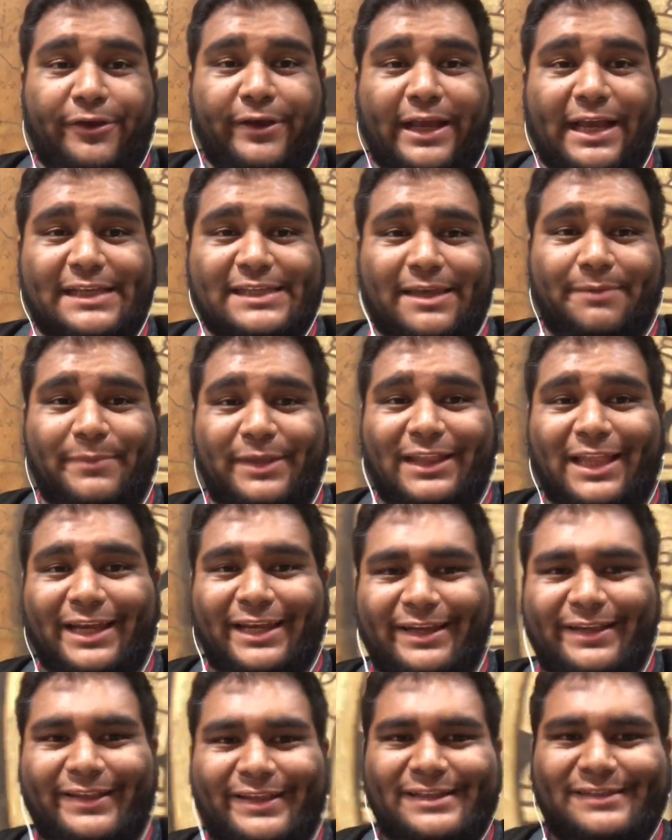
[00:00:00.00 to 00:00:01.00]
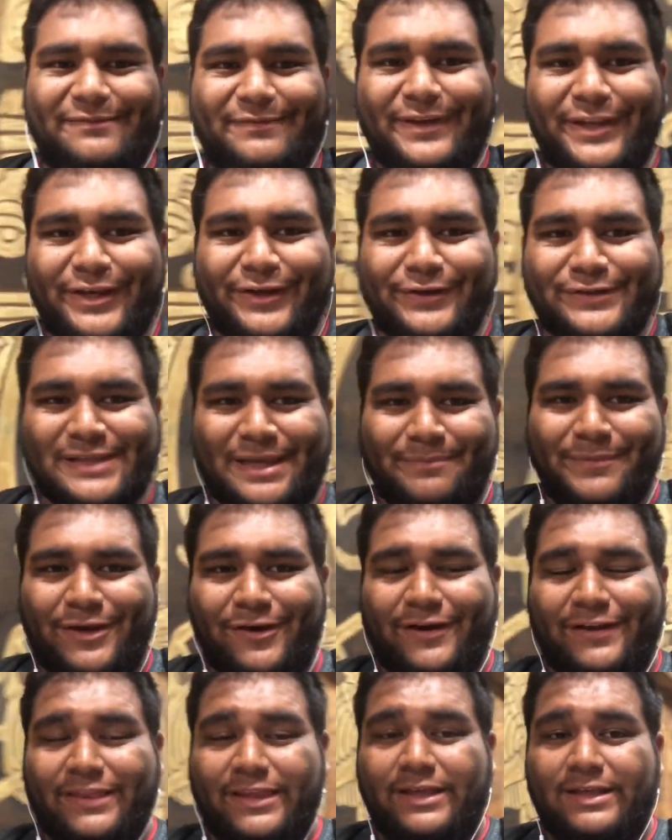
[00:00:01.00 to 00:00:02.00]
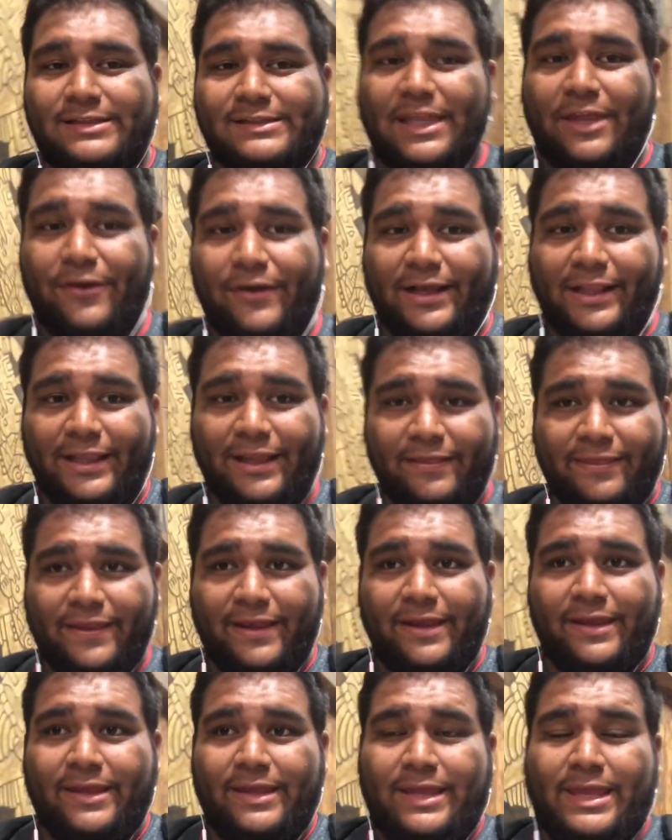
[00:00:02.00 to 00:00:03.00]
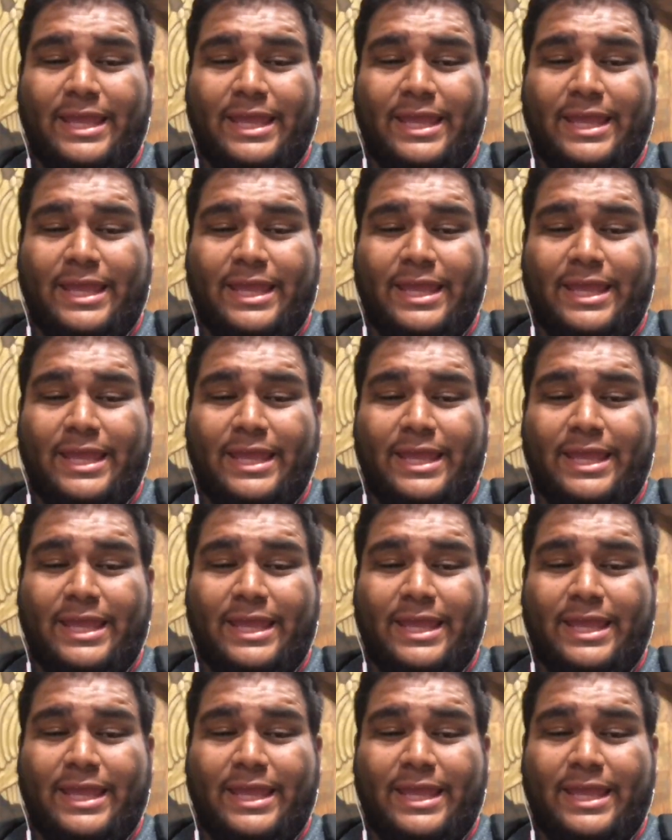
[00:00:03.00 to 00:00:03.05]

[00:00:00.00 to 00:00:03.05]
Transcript: you guys have been liking these videos. I'm here at the Estadio Caliente.